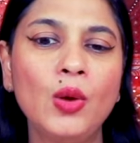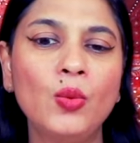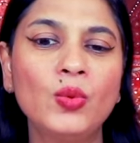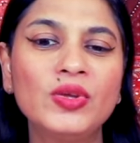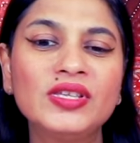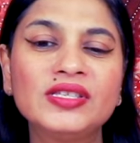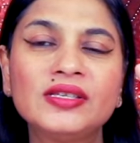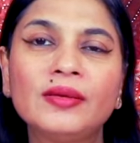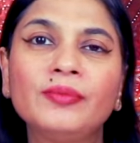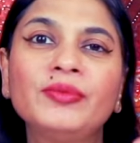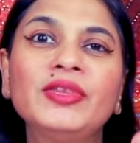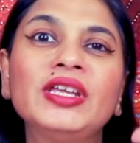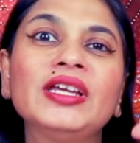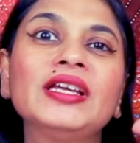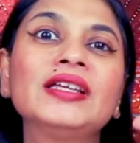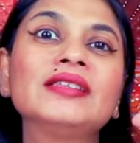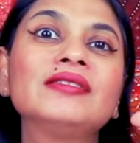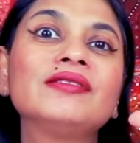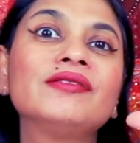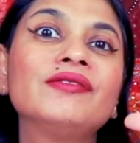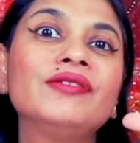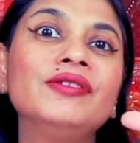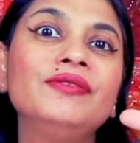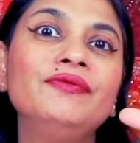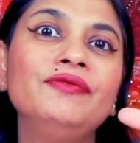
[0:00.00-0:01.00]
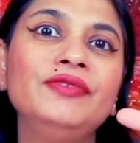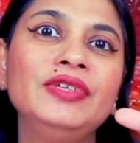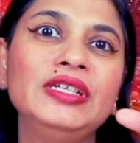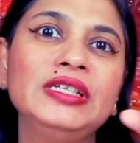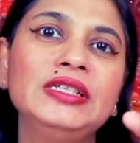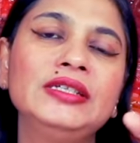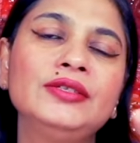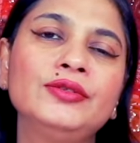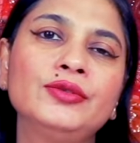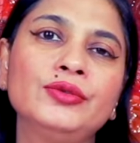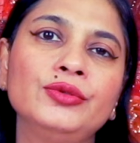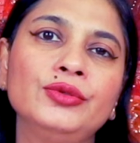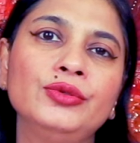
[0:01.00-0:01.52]
when something gets
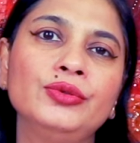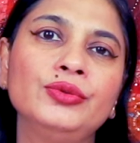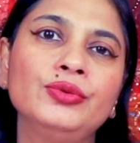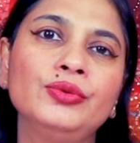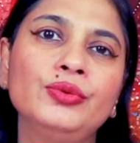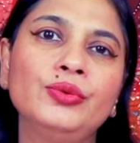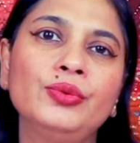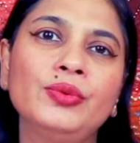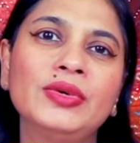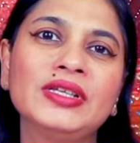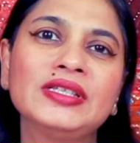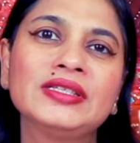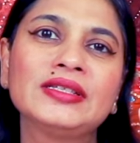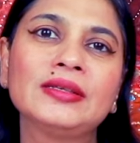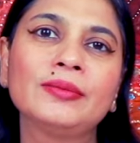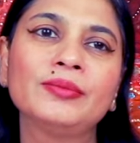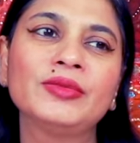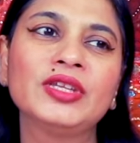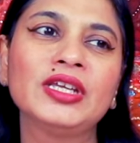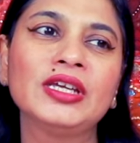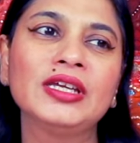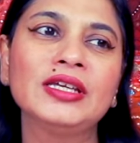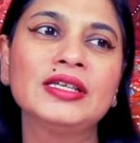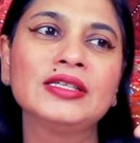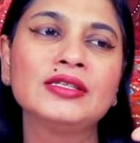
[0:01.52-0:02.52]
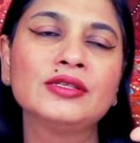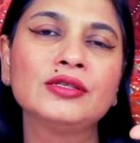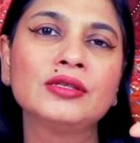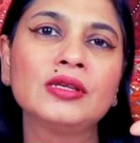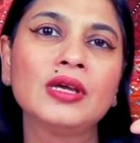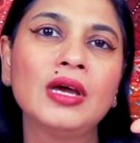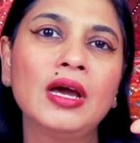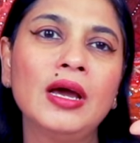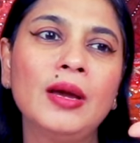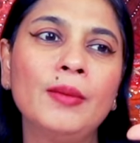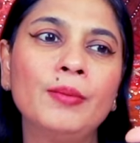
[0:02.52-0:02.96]
revealed to you, when something is